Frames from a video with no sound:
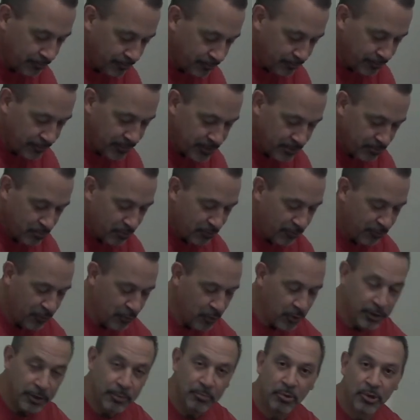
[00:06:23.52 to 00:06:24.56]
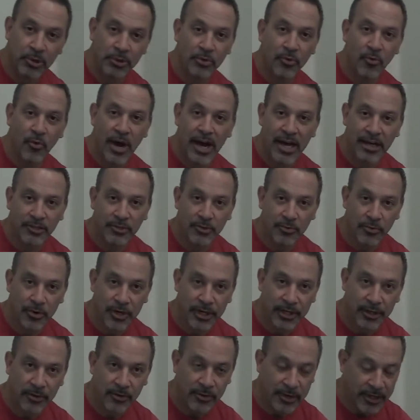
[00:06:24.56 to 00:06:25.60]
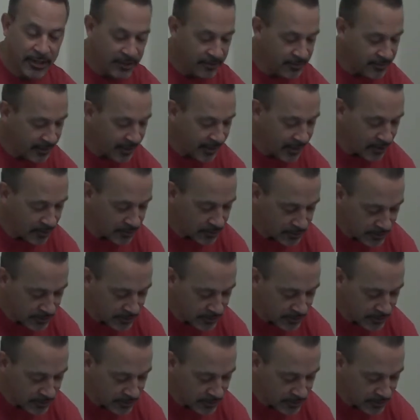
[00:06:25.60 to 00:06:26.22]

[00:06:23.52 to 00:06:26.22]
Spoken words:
This is before you put the wax ring or anything else.